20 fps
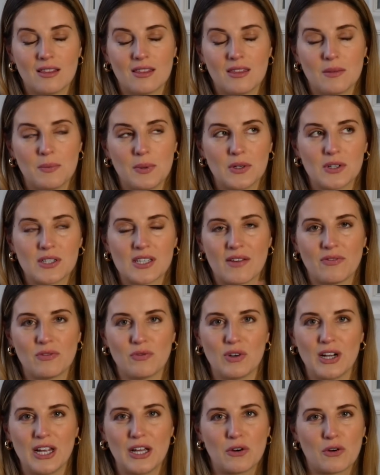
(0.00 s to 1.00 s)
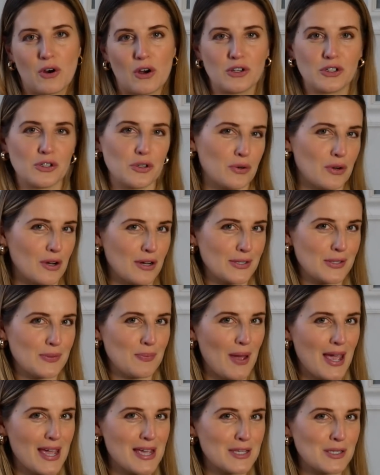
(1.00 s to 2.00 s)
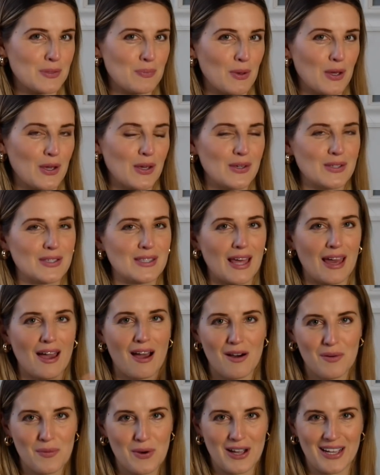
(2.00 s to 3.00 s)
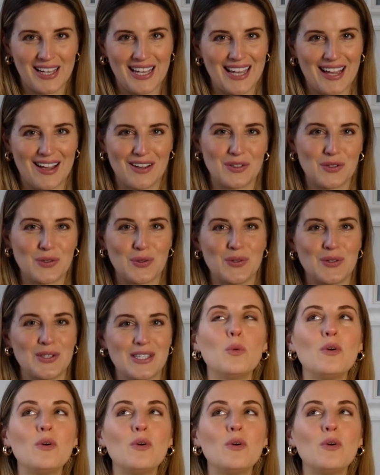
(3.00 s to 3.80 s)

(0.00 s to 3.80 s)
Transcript: the builders haven't really encroached on our space because they are working outdoors.